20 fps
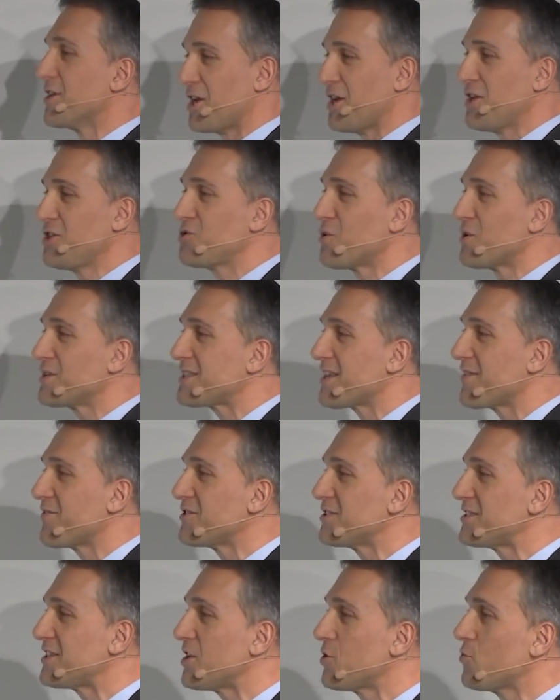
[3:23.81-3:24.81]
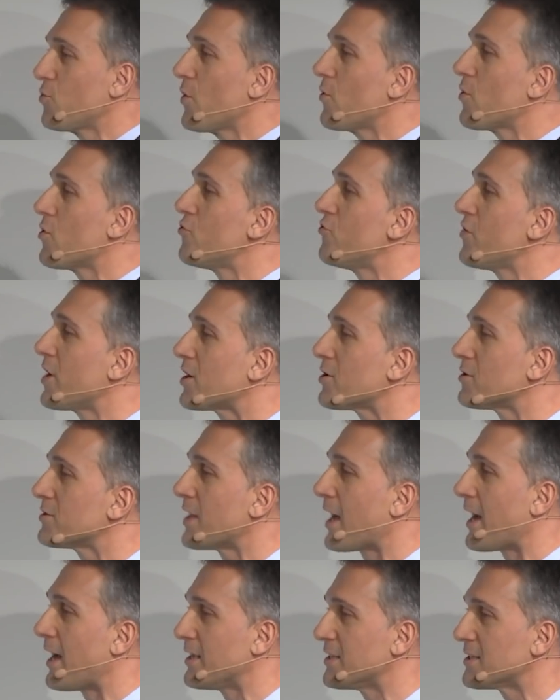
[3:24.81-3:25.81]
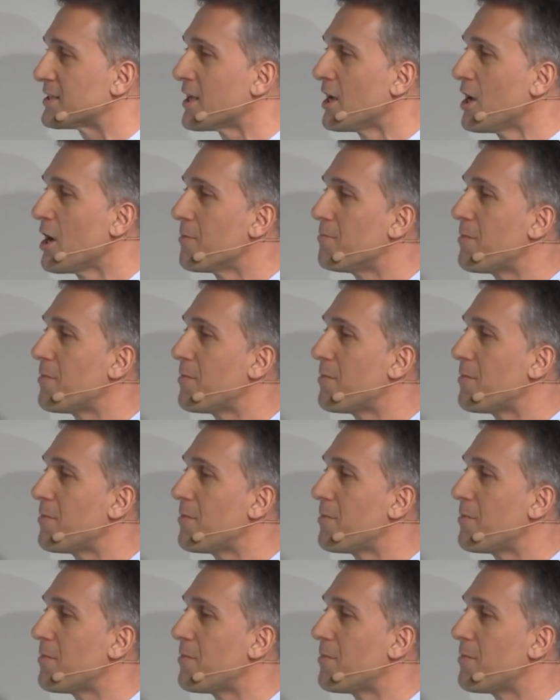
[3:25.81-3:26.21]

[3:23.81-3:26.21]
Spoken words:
In 2017, we were recognized